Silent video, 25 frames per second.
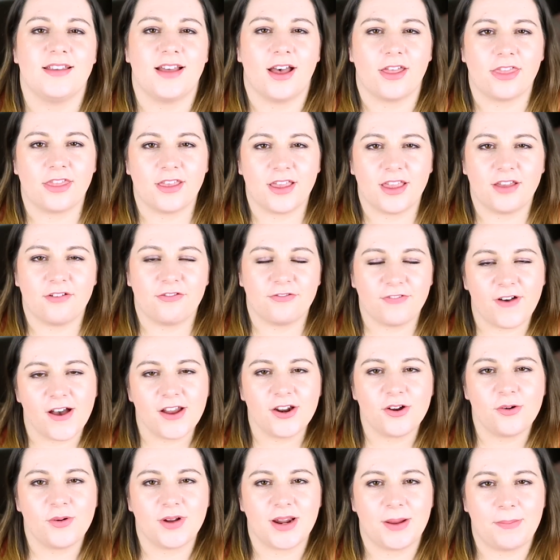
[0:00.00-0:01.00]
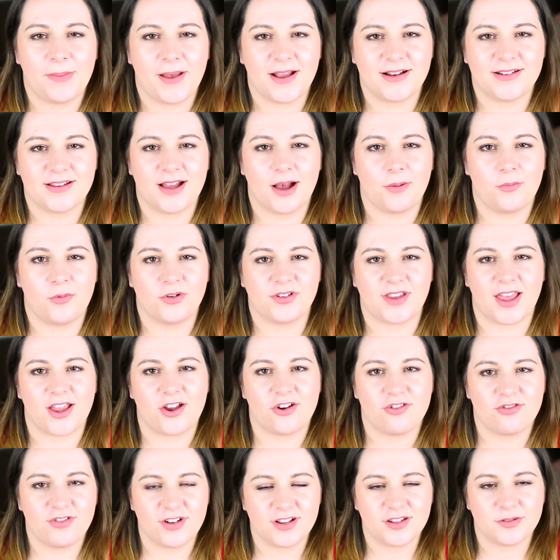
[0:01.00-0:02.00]
Now the final one I picked up was a
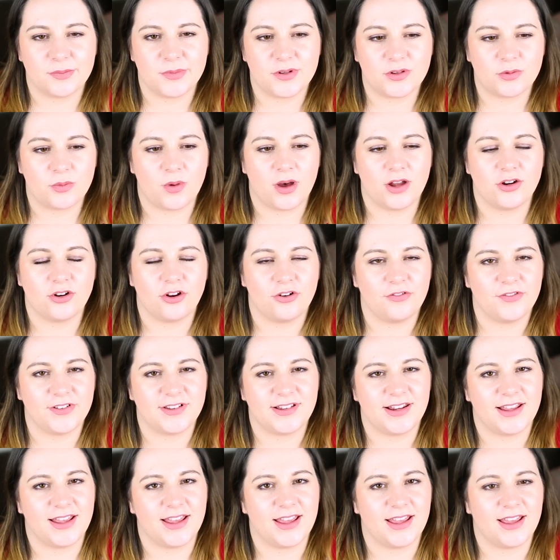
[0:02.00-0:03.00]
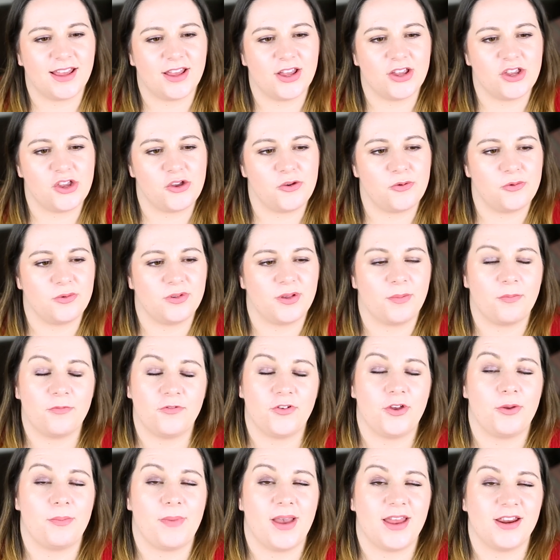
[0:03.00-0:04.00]
Christmas one. Obviously, you some of
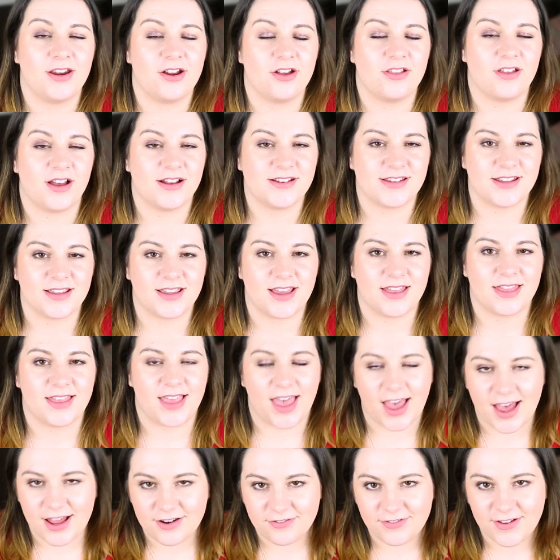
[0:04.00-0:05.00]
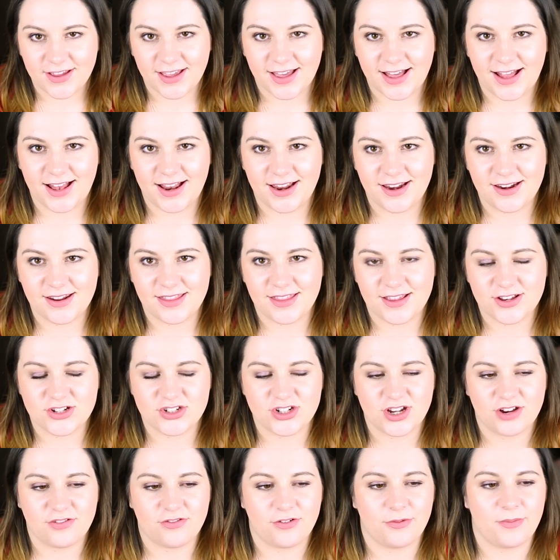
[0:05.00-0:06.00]
you may know that I did get the advent calendar
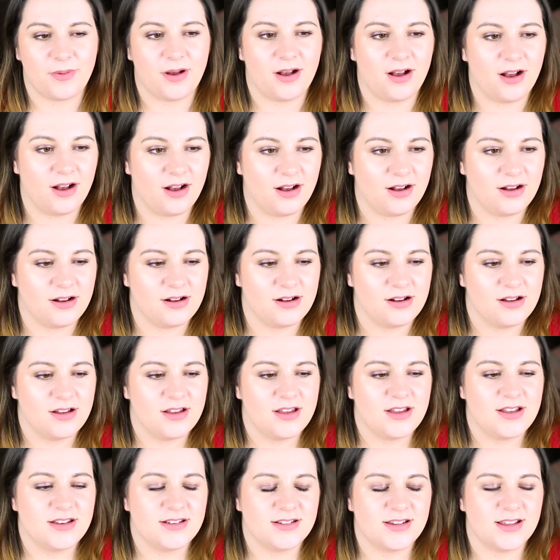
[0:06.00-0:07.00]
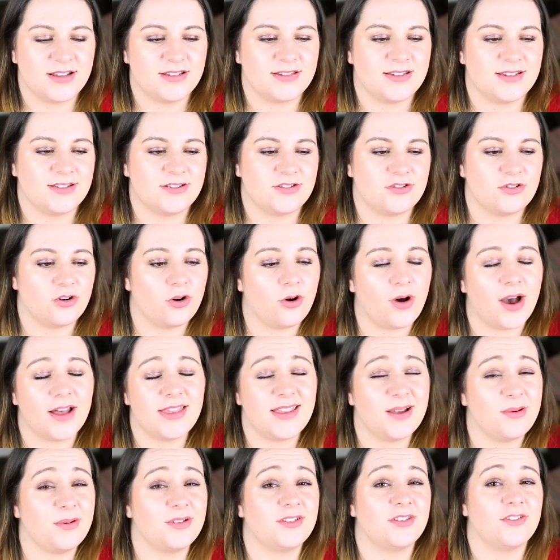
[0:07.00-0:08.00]
this year from our Disney store
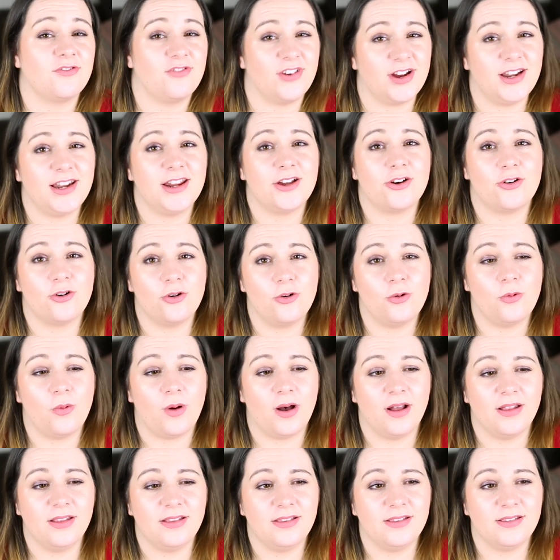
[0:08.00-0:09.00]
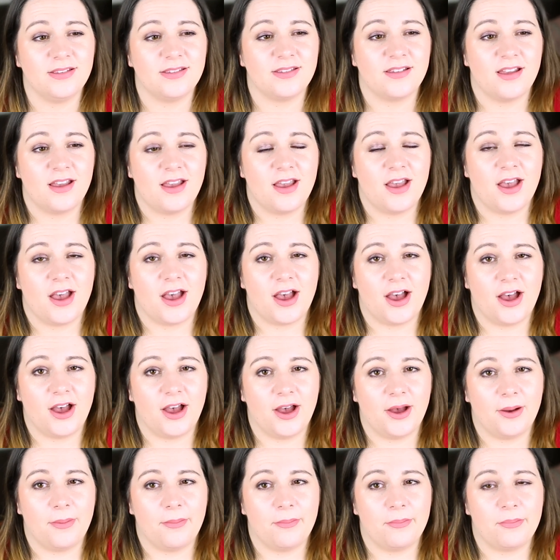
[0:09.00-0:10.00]
and there were some really cool ones.
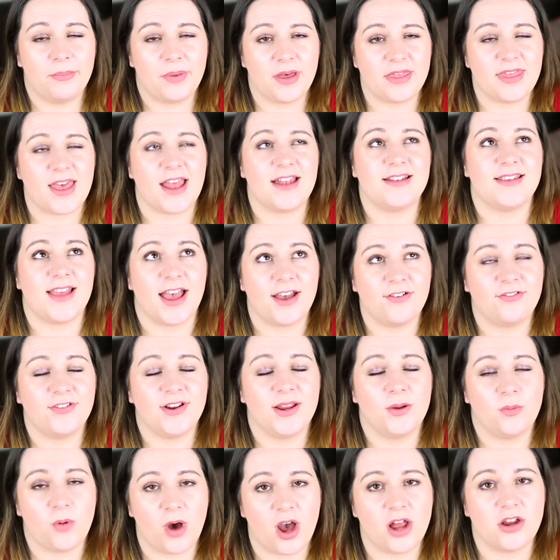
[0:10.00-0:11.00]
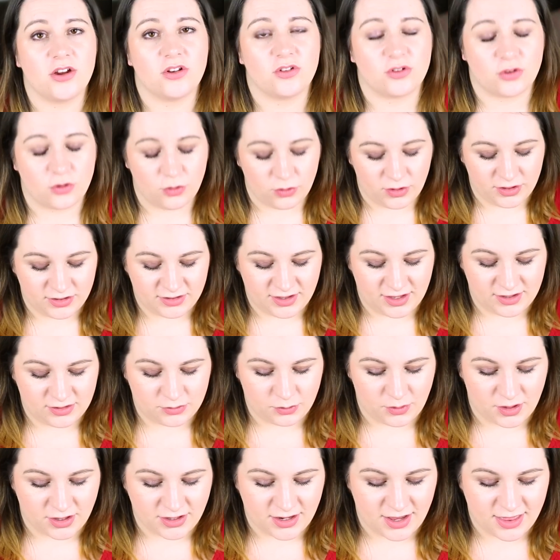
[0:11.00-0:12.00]
Um, but they definitely weren't as cool as
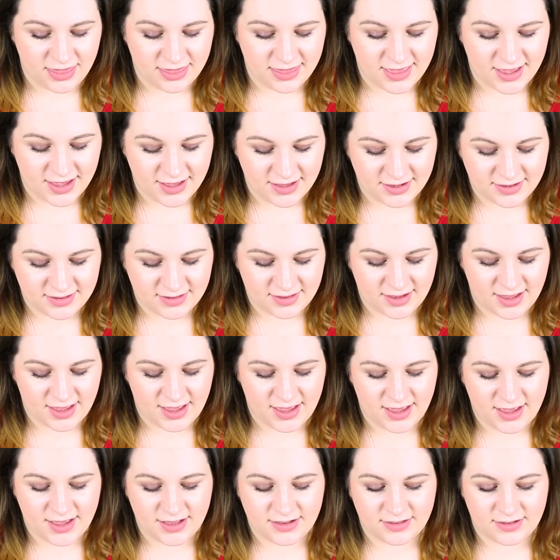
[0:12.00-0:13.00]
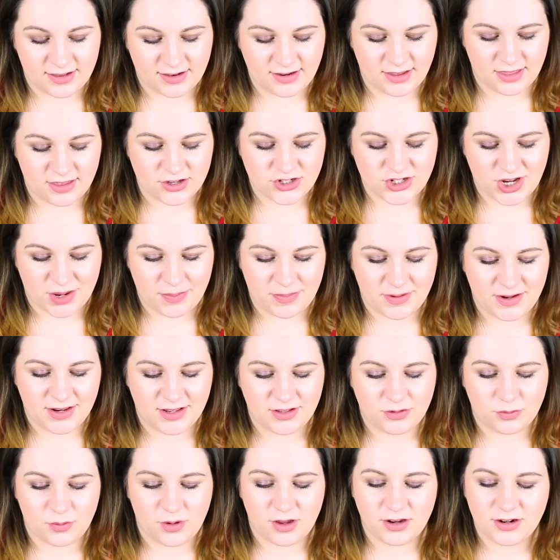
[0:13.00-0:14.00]
this one. And this is another
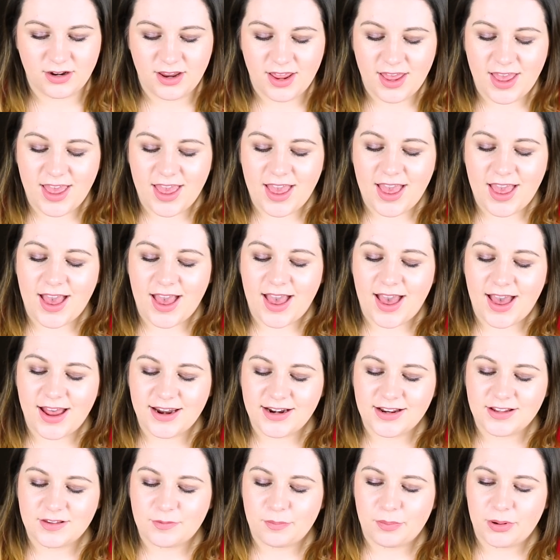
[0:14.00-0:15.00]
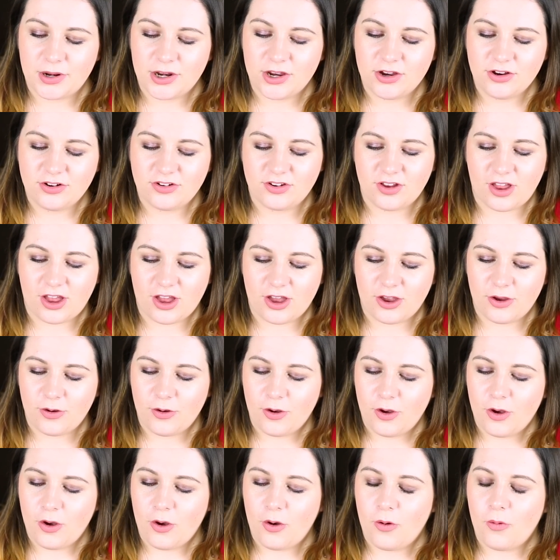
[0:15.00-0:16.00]
Japanese one and it's
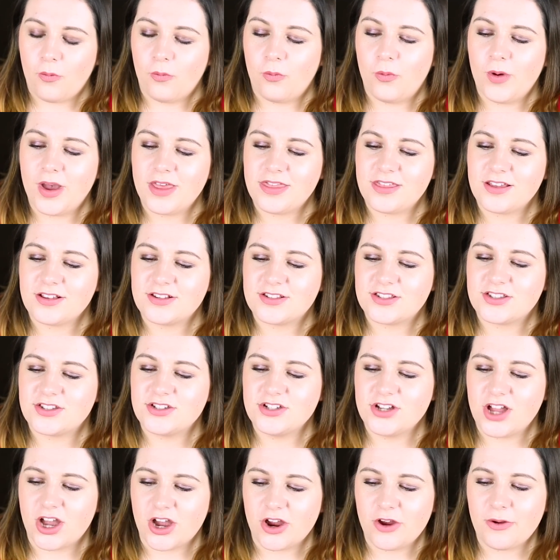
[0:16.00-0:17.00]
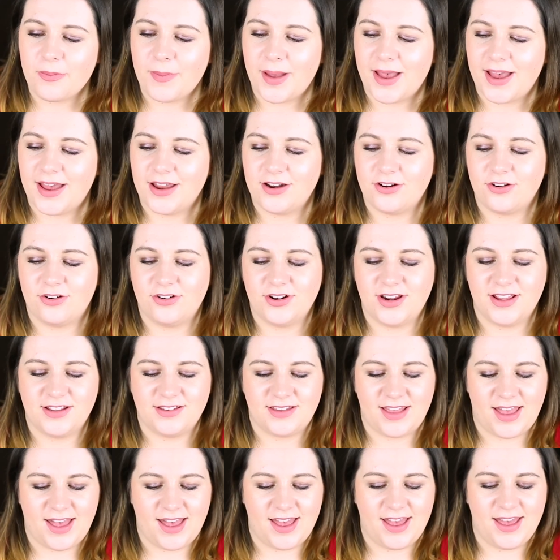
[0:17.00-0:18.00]
Pluto with a snowman on
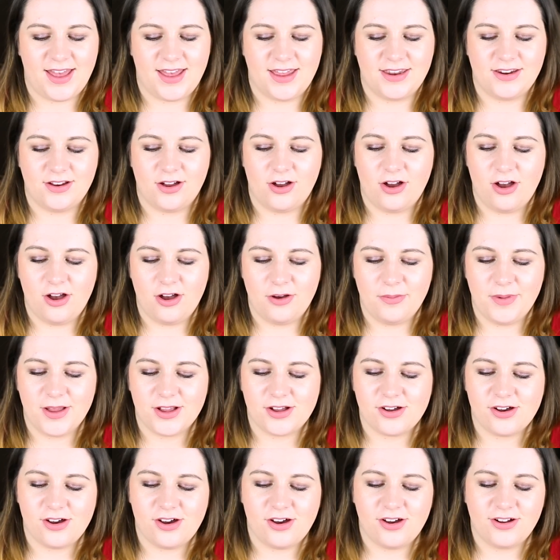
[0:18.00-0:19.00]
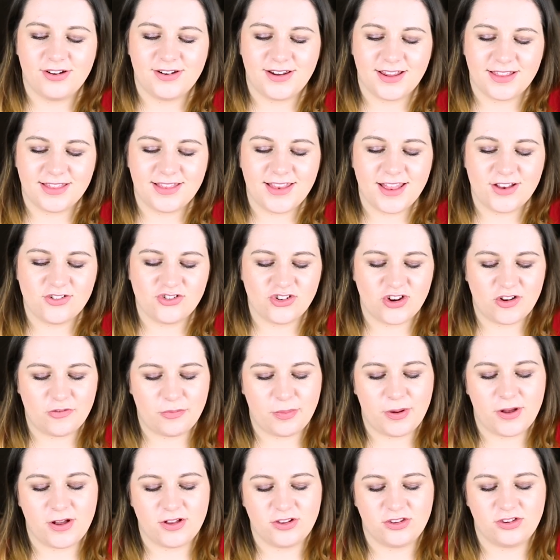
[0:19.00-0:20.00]
his head. Oh my God, like literally
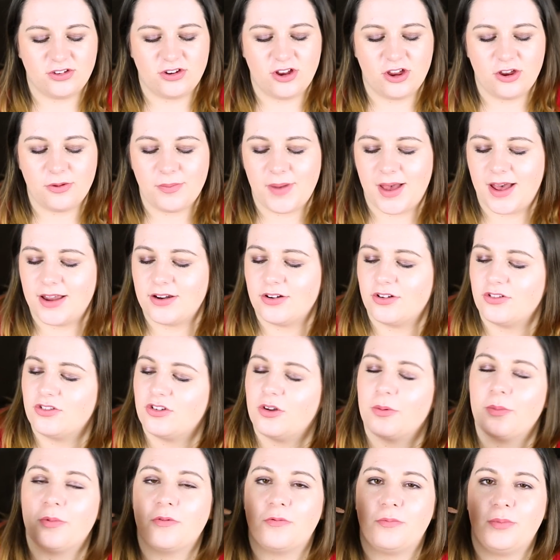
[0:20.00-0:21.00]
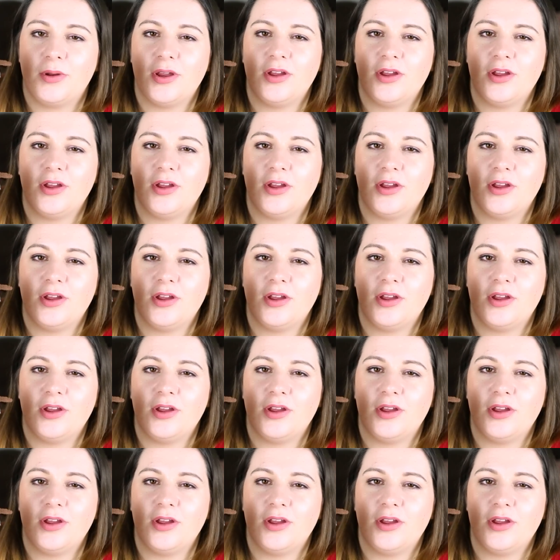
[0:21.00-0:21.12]
put a snowman on top of